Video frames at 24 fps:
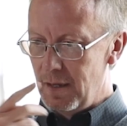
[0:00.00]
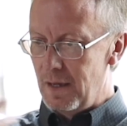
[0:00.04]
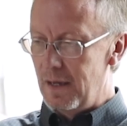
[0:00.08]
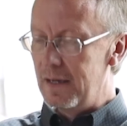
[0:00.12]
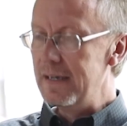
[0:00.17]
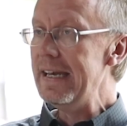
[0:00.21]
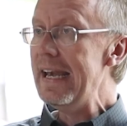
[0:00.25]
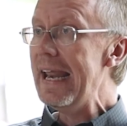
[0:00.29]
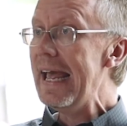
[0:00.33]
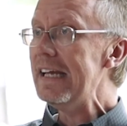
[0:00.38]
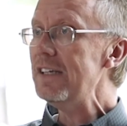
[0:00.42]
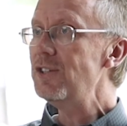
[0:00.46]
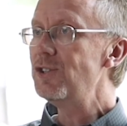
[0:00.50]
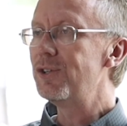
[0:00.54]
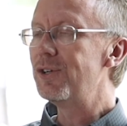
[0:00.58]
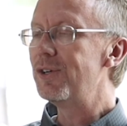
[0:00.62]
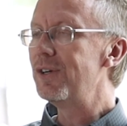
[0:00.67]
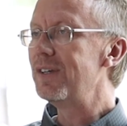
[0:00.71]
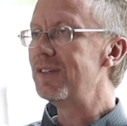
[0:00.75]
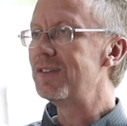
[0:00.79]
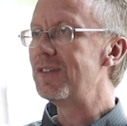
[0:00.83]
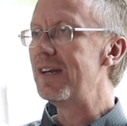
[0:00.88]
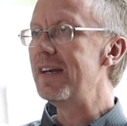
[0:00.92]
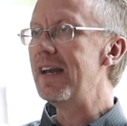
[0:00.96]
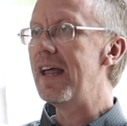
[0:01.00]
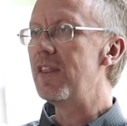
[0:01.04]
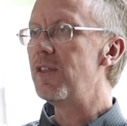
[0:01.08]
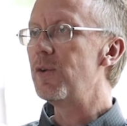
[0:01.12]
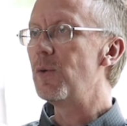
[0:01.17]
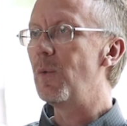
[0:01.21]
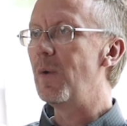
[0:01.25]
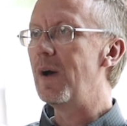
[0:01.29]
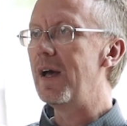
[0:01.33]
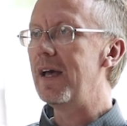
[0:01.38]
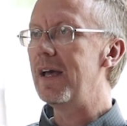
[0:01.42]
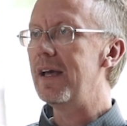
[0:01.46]
And nature is another
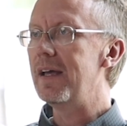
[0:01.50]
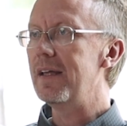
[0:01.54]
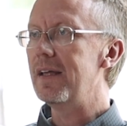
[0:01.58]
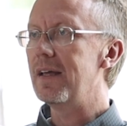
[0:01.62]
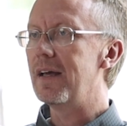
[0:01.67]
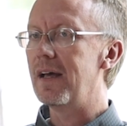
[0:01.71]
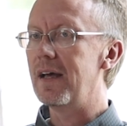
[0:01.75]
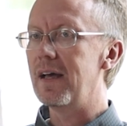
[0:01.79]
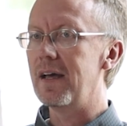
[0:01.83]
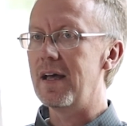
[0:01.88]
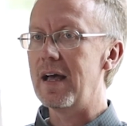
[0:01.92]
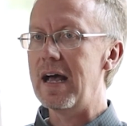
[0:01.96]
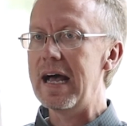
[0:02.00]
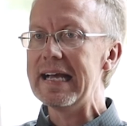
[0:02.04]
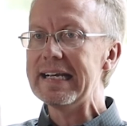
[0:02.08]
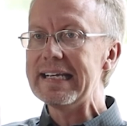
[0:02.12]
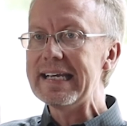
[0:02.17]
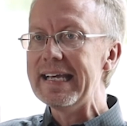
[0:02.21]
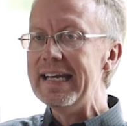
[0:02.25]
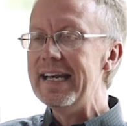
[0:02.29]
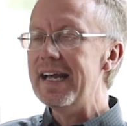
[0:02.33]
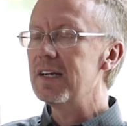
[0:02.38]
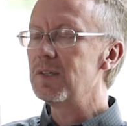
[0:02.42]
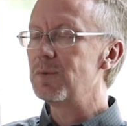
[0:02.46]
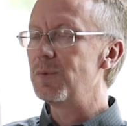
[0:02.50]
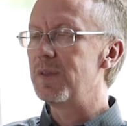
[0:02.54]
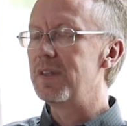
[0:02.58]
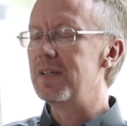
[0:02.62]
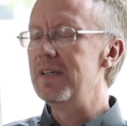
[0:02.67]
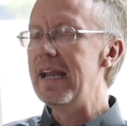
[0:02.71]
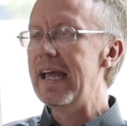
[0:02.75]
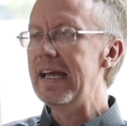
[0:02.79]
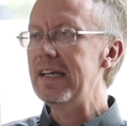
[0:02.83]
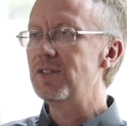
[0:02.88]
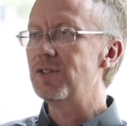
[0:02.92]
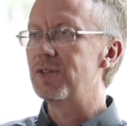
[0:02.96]
way. I connect with
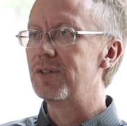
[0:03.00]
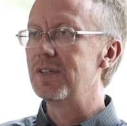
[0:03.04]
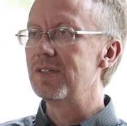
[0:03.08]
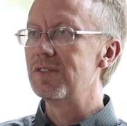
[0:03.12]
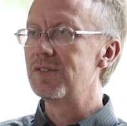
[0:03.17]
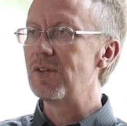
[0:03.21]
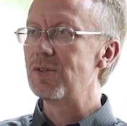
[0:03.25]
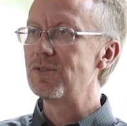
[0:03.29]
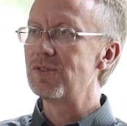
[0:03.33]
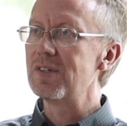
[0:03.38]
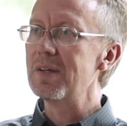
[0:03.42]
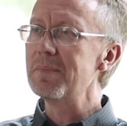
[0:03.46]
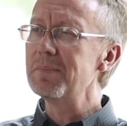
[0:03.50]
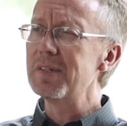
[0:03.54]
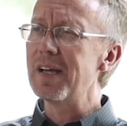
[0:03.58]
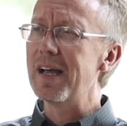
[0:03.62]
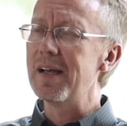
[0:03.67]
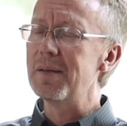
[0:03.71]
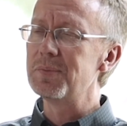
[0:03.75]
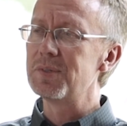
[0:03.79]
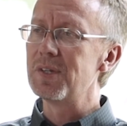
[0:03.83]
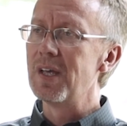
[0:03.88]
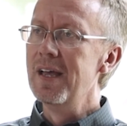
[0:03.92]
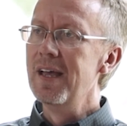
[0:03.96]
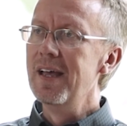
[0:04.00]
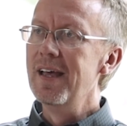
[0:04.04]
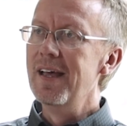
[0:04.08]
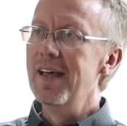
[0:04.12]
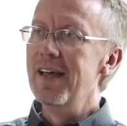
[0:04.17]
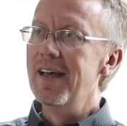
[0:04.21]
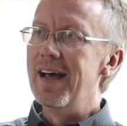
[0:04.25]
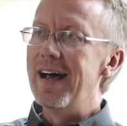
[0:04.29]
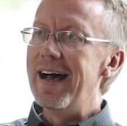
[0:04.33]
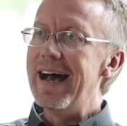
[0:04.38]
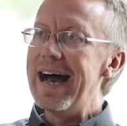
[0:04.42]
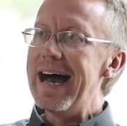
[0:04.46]
nature, and so sometimes
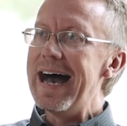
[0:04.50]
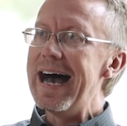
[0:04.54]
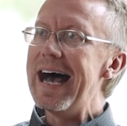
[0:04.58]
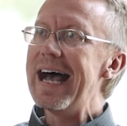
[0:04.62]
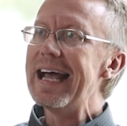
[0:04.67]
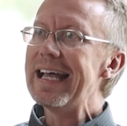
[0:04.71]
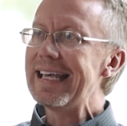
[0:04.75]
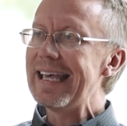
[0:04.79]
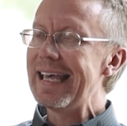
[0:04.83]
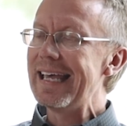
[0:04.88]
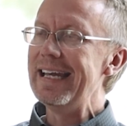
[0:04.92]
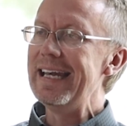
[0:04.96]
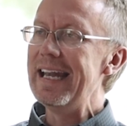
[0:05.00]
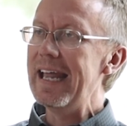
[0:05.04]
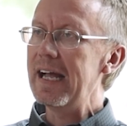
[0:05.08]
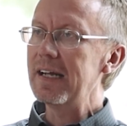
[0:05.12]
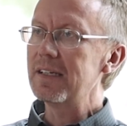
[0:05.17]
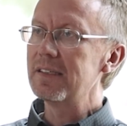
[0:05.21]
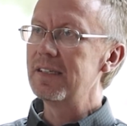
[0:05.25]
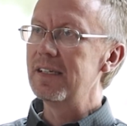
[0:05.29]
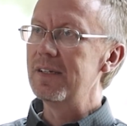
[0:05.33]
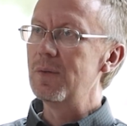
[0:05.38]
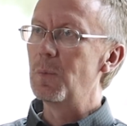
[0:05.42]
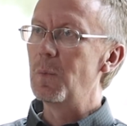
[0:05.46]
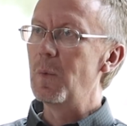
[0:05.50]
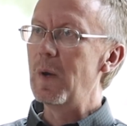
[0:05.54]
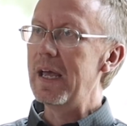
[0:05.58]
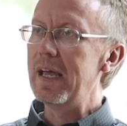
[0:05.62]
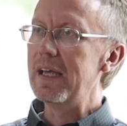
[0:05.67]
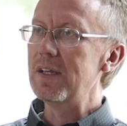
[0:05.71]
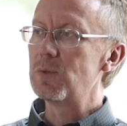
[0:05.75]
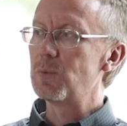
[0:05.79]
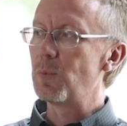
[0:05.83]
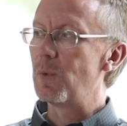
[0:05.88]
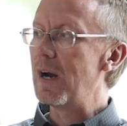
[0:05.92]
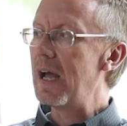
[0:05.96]
I connect in
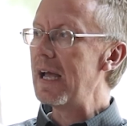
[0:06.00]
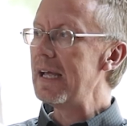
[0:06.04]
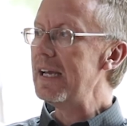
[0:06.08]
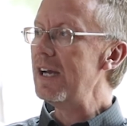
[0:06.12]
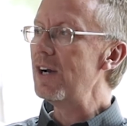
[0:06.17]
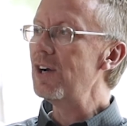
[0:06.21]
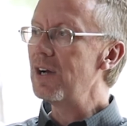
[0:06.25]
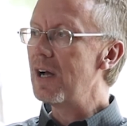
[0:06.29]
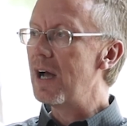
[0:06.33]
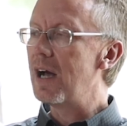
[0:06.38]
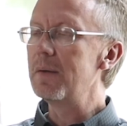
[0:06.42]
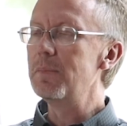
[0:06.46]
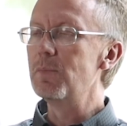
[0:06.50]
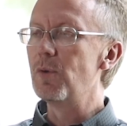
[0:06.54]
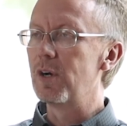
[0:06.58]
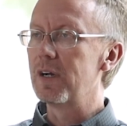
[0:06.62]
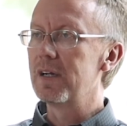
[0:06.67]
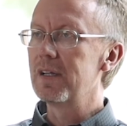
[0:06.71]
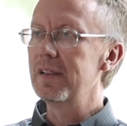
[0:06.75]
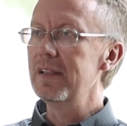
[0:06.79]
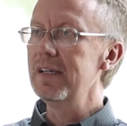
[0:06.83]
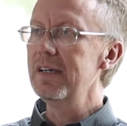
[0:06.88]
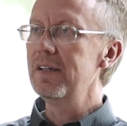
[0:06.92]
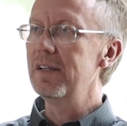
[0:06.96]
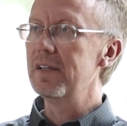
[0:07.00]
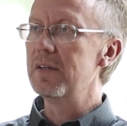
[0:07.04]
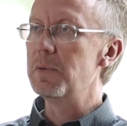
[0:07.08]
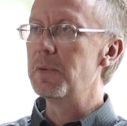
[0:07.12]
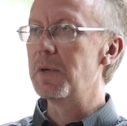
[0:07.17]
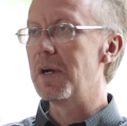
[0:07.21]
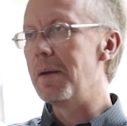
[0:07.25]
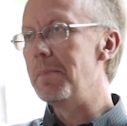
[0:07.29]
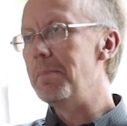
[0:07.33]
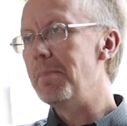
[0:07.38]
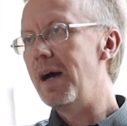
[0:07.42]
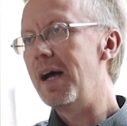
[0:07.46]
ways where I hear God more clearly
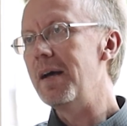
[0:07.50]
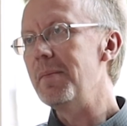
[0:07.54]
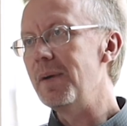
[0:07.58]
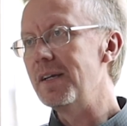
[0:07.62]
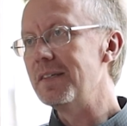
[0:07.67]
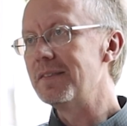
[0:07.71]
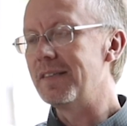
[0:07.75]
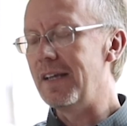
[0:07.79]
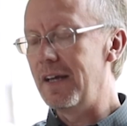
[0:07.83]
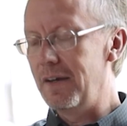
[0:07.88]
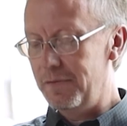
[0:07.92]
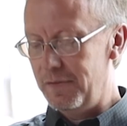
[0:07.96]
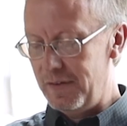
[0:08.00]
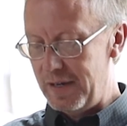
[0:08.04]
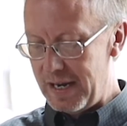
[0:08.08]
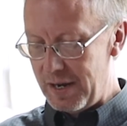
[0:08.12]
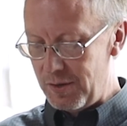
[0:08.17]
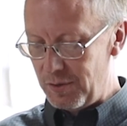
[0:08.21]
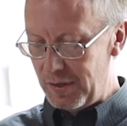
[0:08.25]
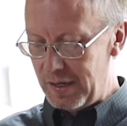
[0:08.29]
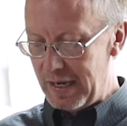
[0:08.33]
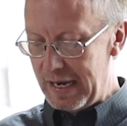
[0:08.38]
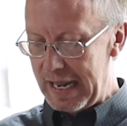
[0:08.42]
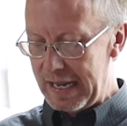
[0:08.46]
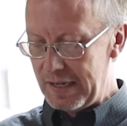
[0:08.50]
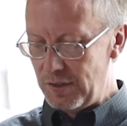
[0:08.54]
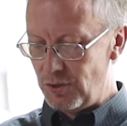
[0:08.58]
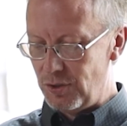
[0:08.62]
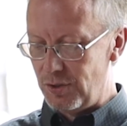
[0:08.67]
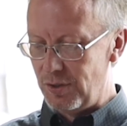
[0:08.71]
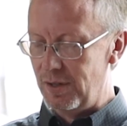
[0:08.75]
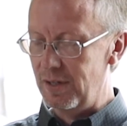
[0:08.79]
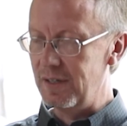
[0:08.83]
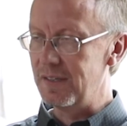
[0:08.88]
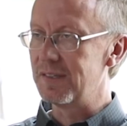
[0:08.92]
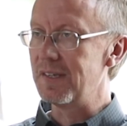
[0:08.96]
when I'm by myself and out in
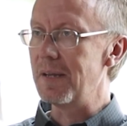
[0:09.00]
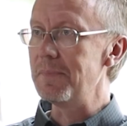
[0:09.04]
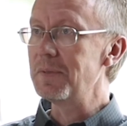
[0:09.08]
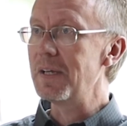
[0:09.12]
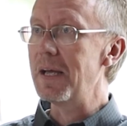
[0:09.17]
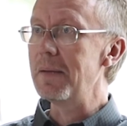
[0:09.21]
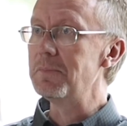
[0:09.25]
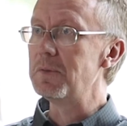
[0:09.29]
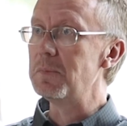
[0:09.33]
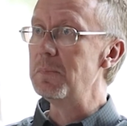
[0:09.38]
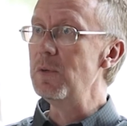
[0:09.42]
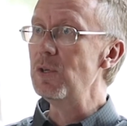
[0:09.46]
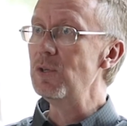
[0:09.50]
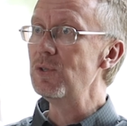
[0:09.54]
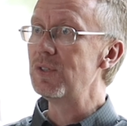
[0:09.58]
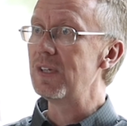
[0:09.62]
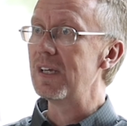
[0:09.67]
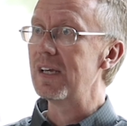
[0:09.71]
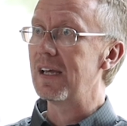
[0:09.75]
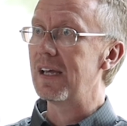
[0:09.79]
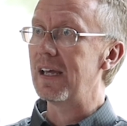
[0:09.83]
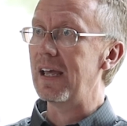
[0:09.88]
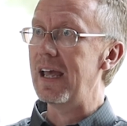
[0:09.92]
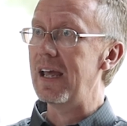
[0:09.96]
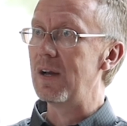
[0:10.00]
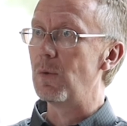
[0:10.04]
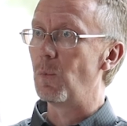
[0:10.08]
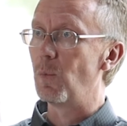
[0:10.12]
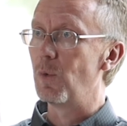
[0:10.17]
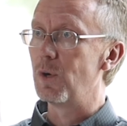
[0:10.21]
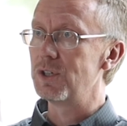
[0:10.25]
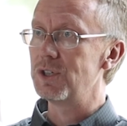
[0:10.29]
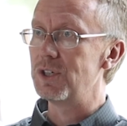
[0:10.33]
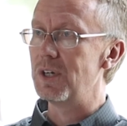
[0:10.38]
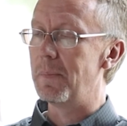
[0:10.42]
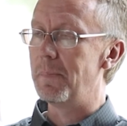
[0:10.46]
nature, and sometimes music and
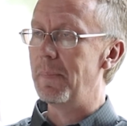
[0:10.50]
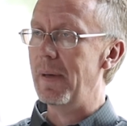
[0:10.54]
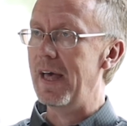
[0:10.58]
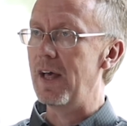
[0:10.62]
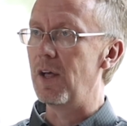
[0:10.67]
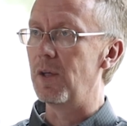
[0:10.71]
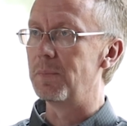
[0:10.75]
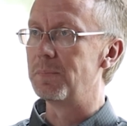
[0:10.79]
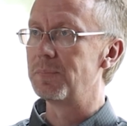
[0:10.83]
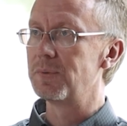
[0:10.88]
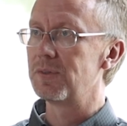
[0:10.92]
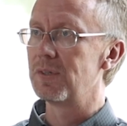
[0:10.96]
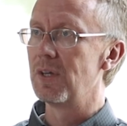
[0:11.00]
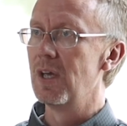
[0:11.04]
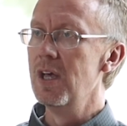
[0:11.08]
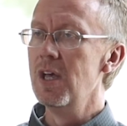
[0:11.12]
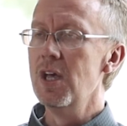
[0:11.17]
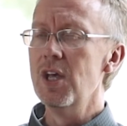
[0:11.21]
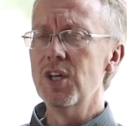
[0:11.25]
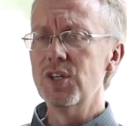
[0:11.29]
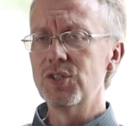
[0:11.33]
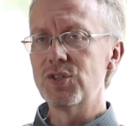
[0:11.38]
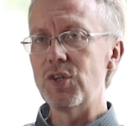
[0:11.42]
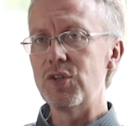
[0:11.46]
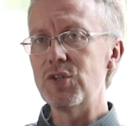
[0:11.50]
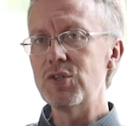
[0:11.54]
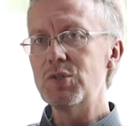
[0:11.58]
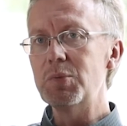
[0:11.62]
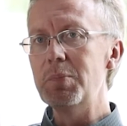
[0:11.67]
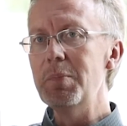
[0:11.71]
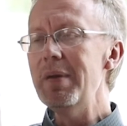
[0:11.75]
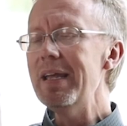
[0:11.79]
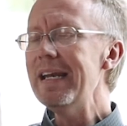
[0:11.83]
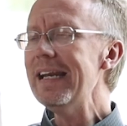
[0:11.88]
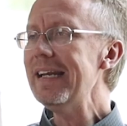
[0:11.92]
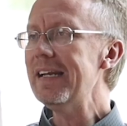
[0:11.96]
worship helps. So there's
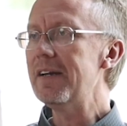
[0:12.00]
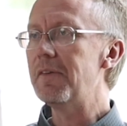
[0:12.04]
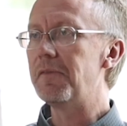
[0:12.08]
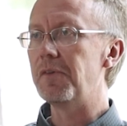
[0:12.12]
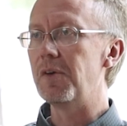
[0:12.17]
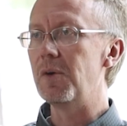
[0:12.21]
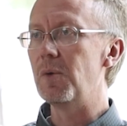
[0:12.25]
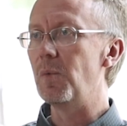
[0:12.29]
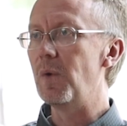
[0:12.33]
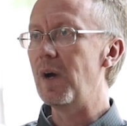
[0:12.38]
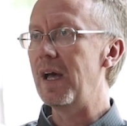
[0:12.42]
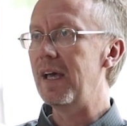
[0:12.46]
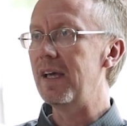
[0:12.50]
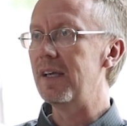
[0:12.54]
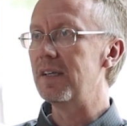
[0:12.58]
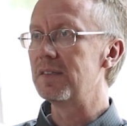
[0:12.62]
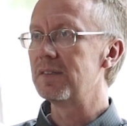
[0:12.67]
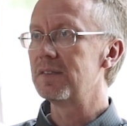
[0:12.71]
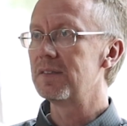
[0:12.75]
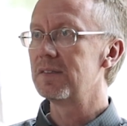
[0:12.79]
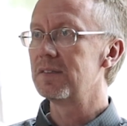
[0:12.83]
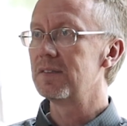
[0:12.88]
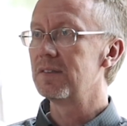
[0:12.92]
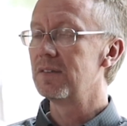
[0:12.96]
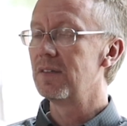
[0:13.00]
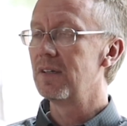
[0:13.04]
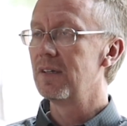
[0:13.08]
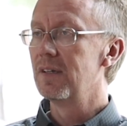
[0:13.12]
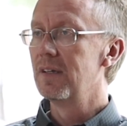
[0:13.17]
many different ways